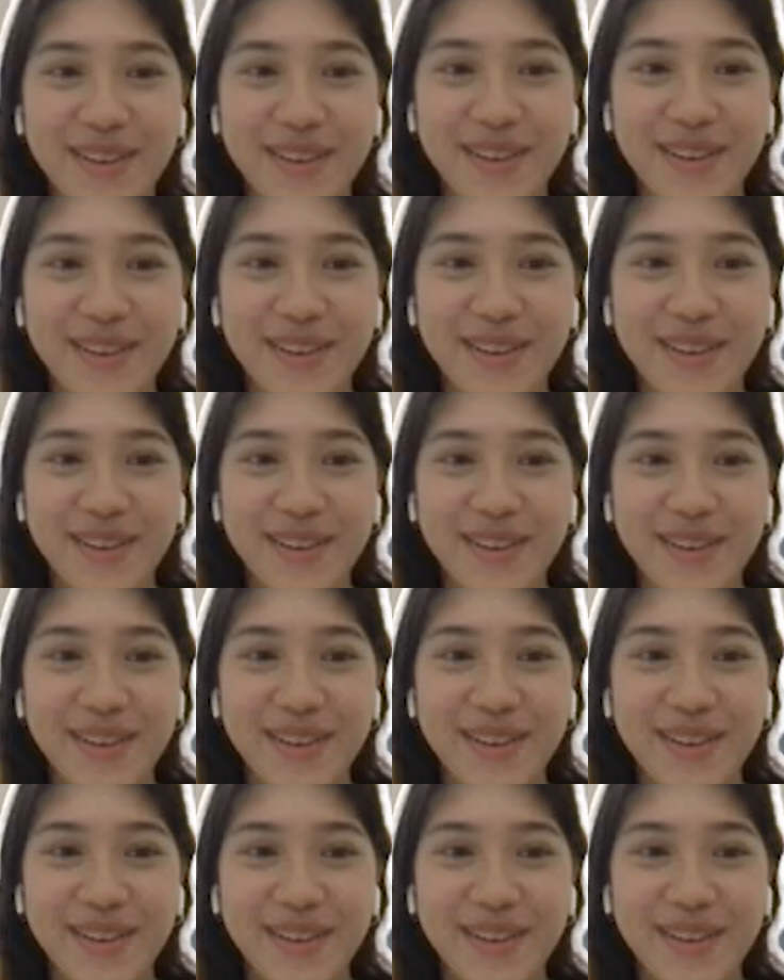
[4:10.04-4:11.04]

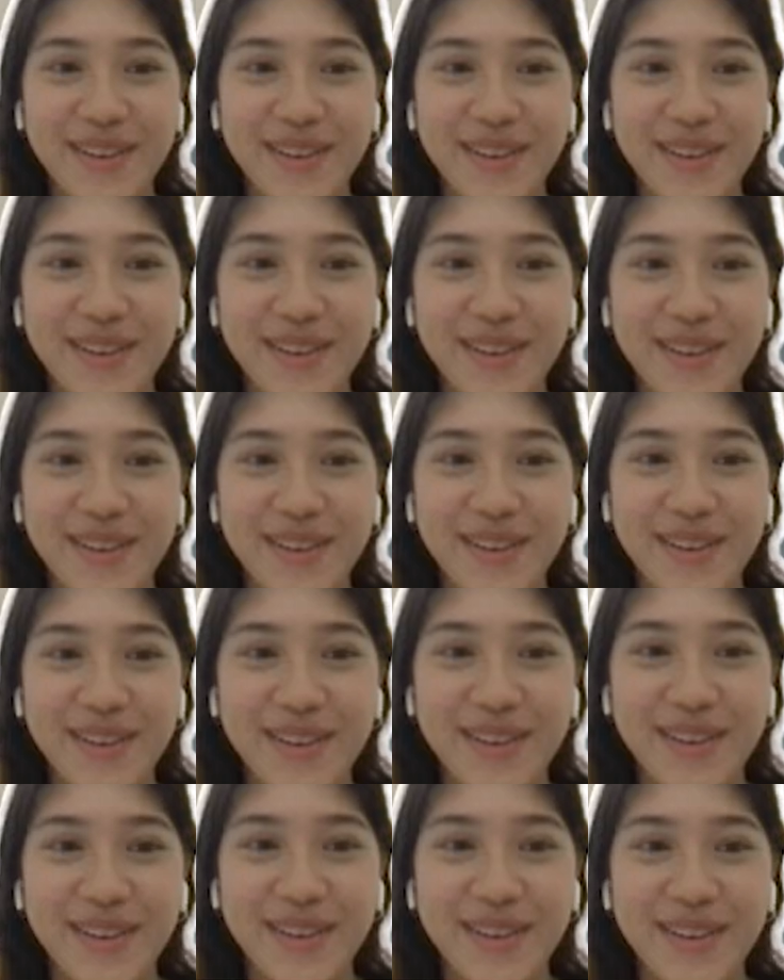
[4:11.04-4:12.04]

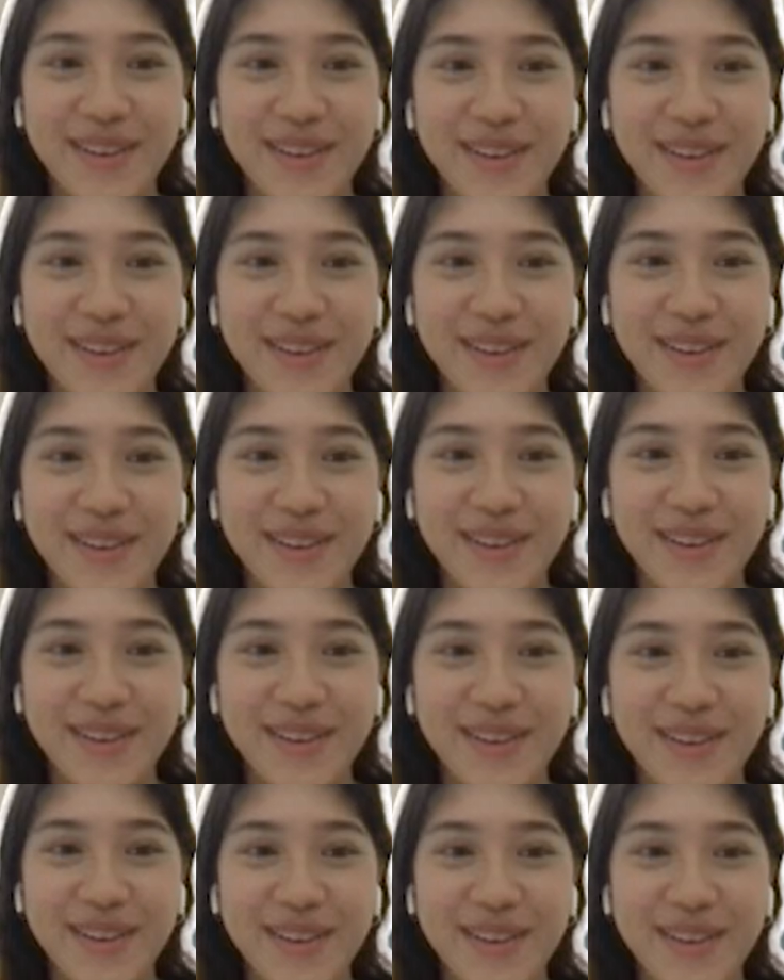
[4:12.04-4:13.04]

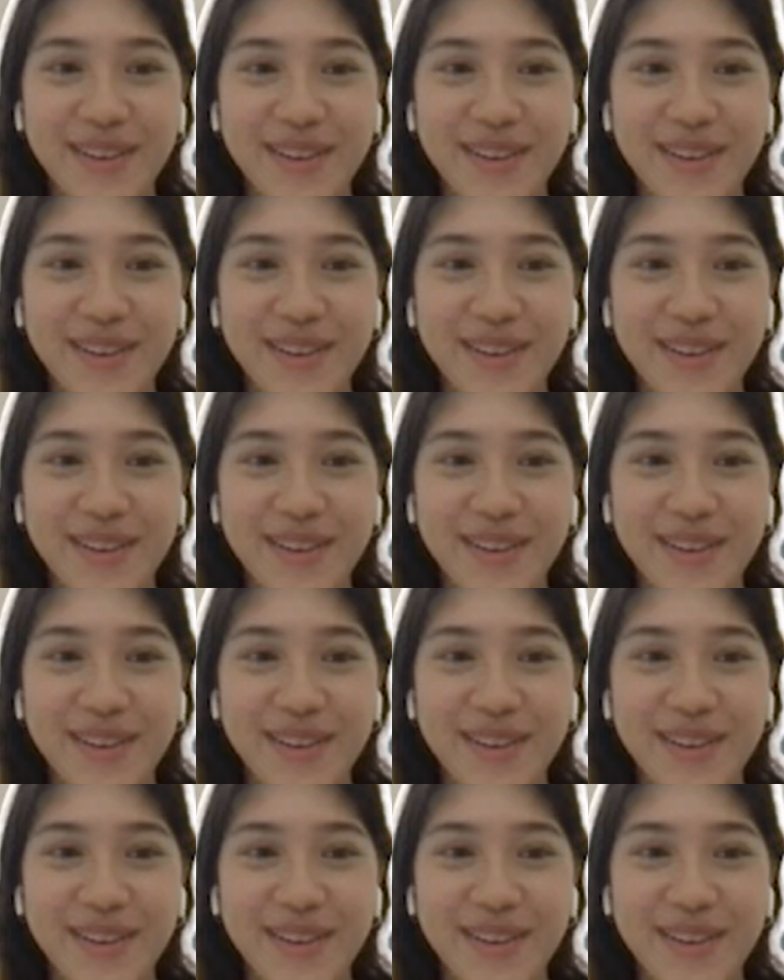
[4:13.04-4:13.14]
The person shown says nothing.